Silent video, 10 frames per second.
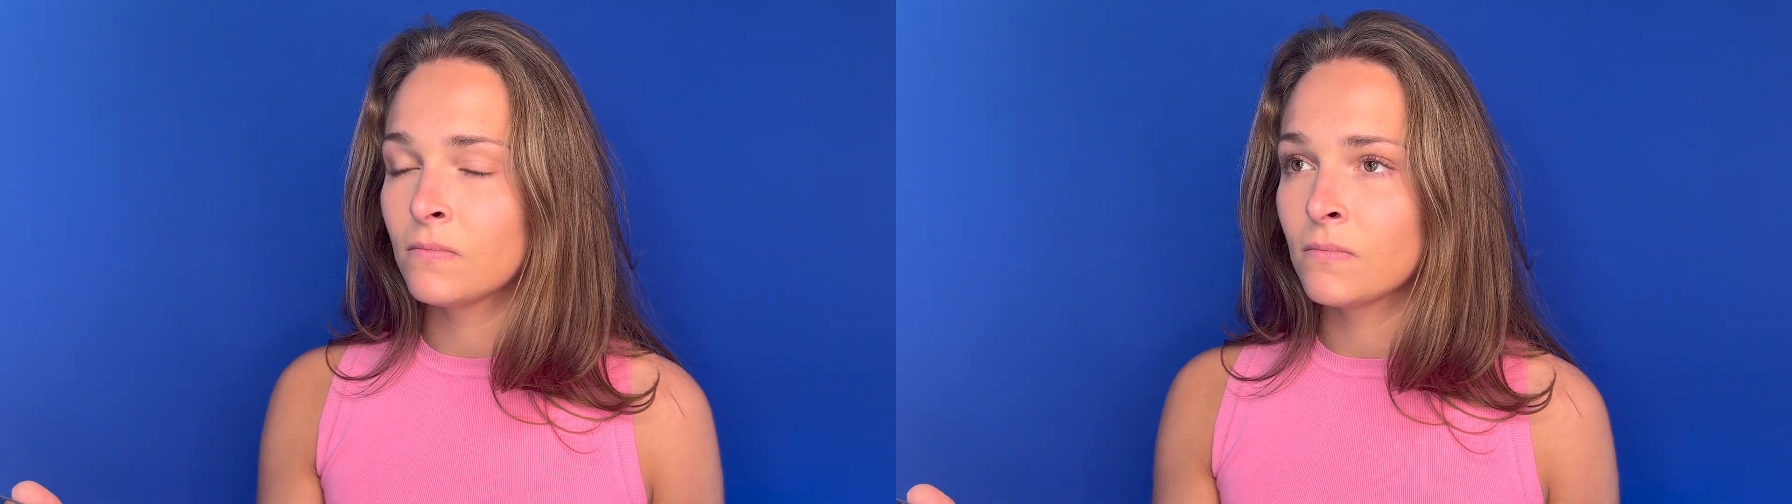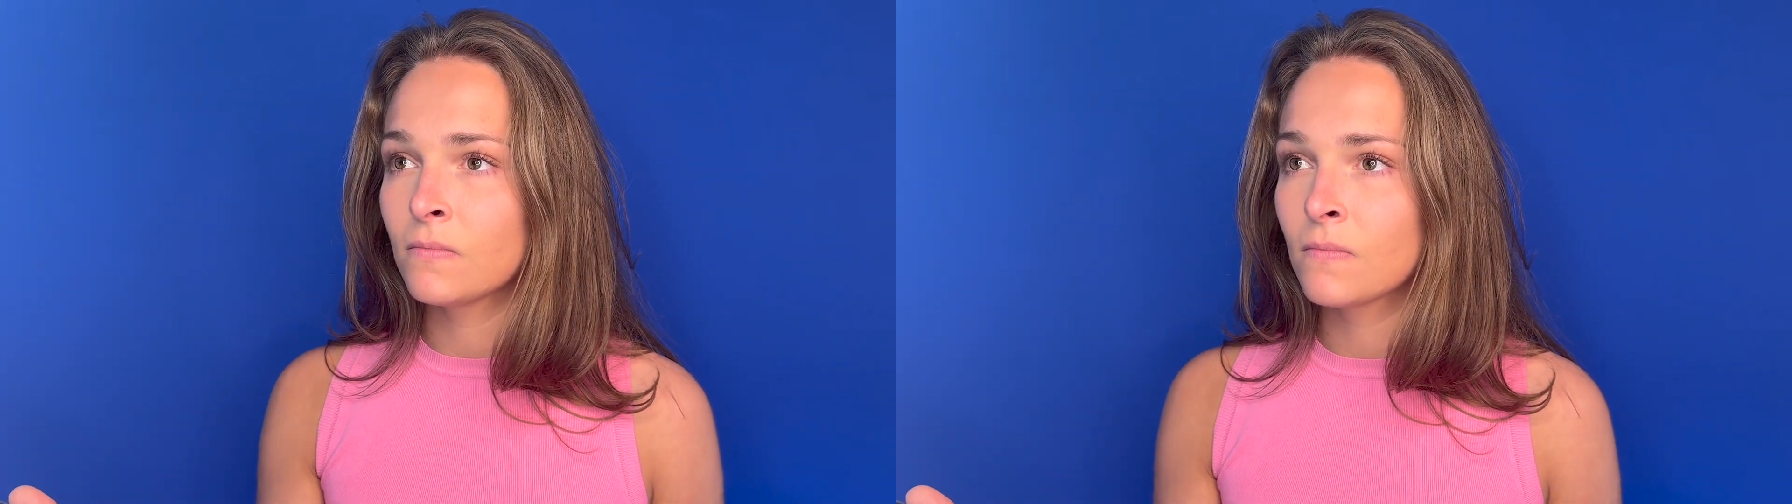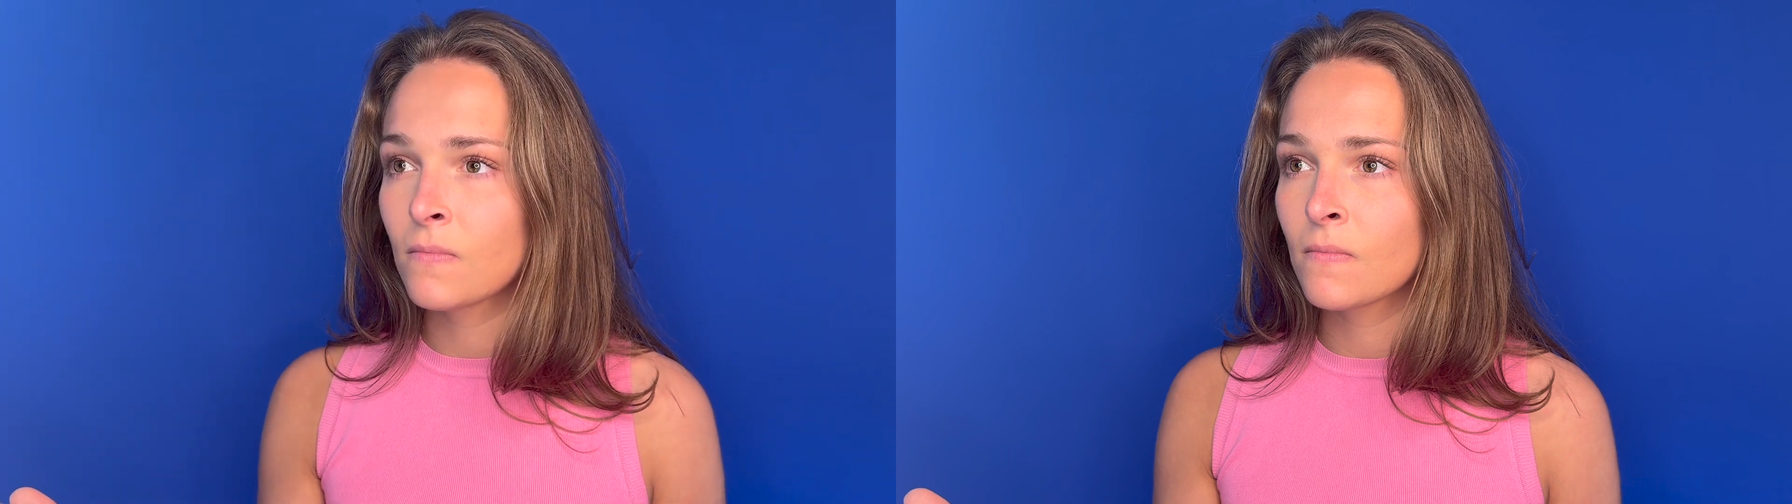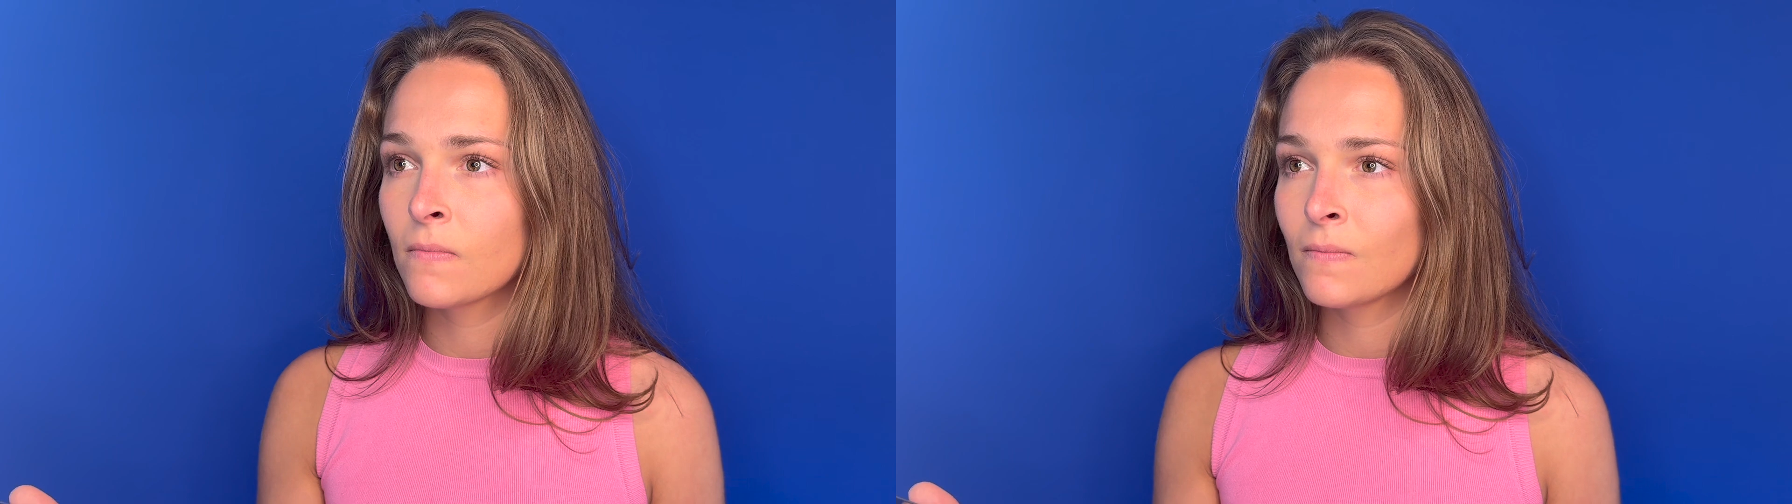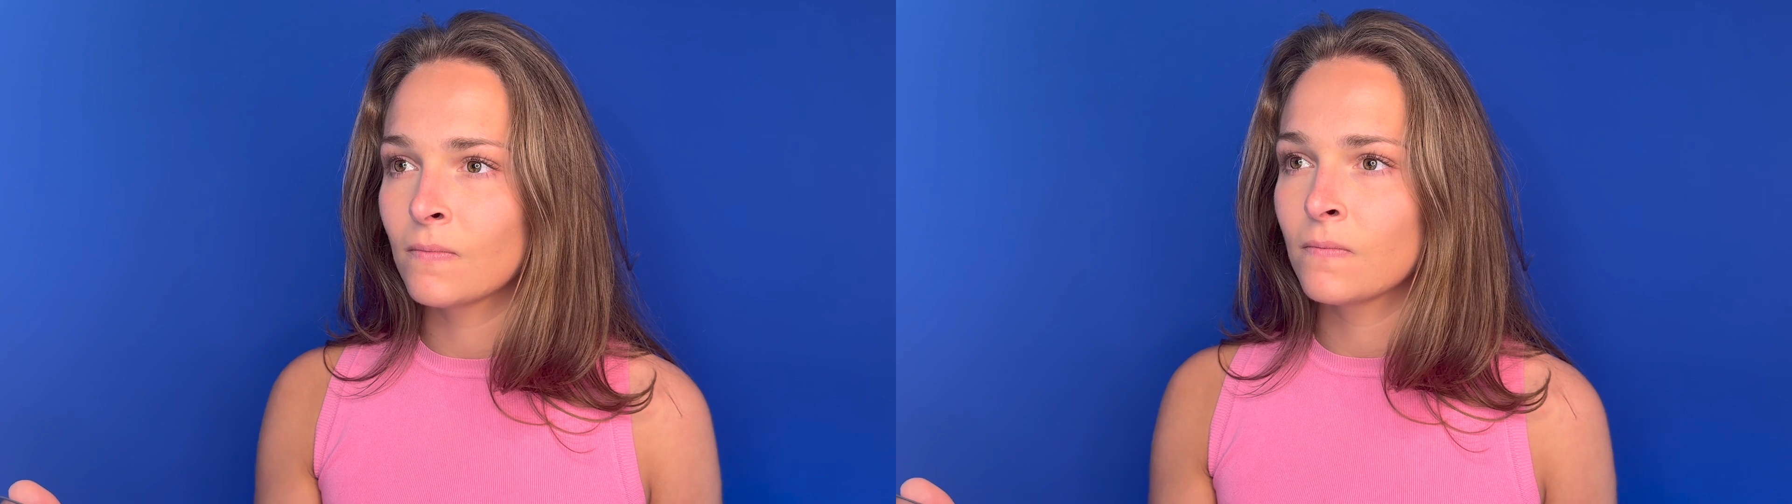she looks
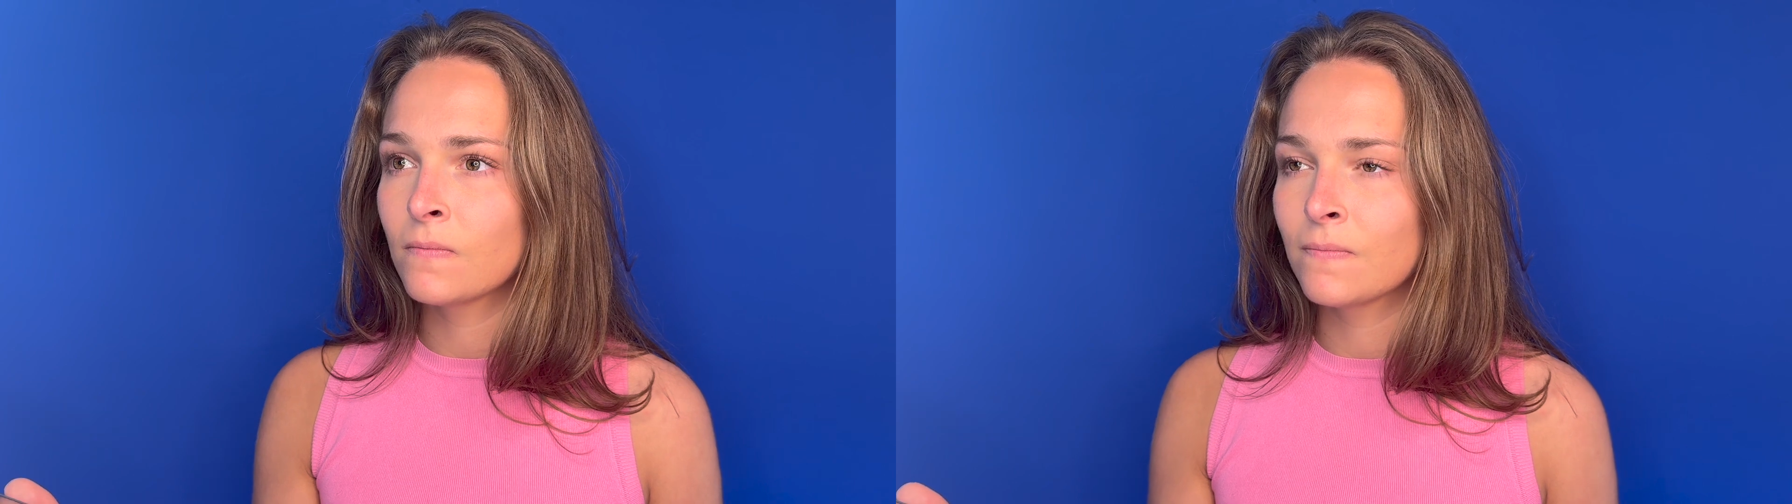bad.